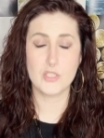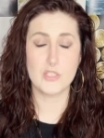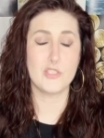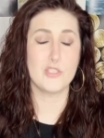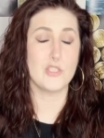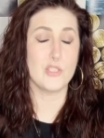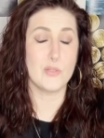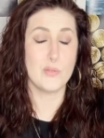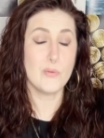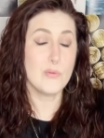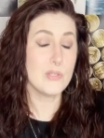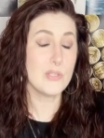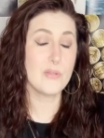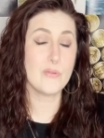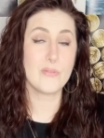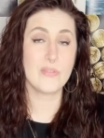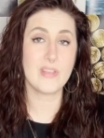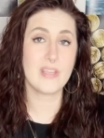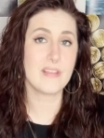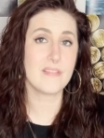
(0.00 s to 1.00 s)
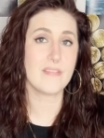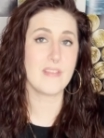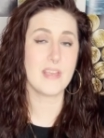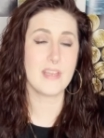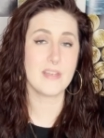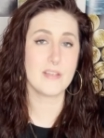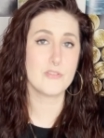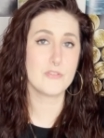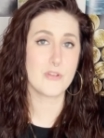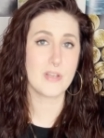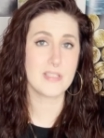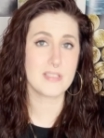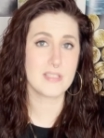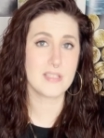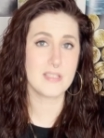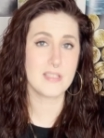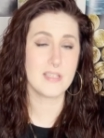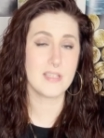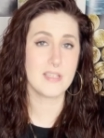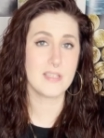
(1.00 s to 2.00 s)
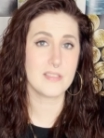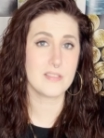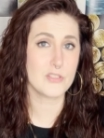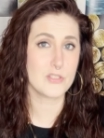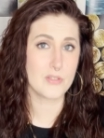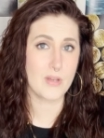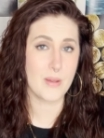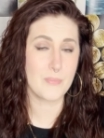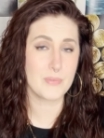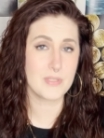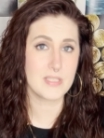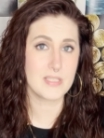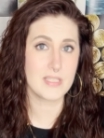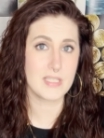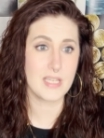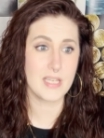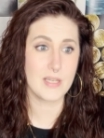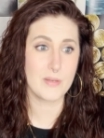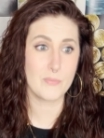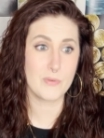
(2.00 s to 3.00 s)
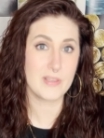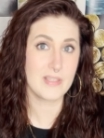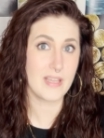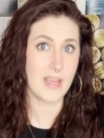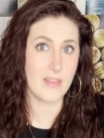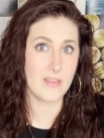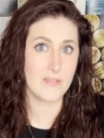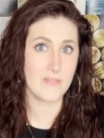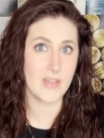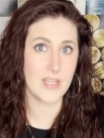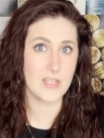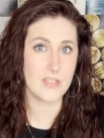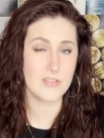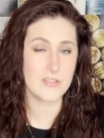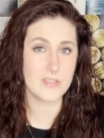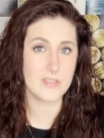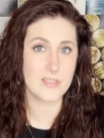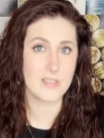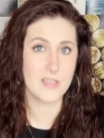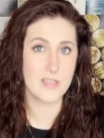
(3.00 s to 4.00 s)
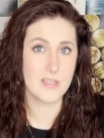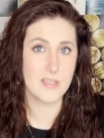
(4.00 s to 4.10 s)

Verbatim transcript: Do you think they'd address the discrepancy with the elevators?